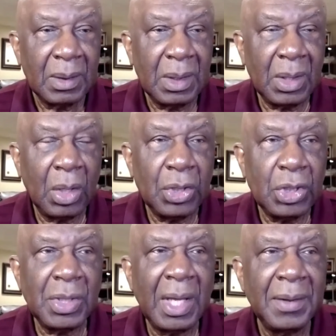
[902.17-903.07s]
You're
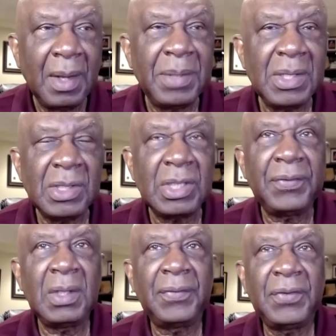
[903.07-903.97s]
not, because
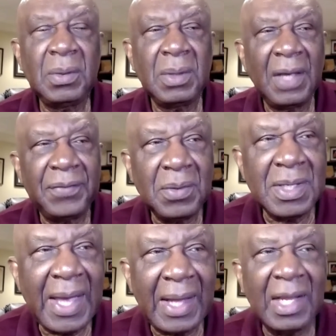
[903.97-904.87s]
if you
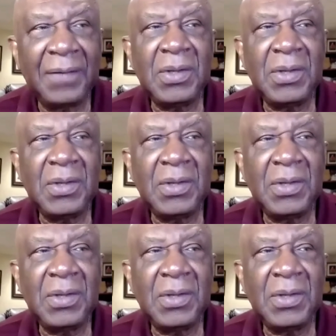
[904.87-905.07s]
get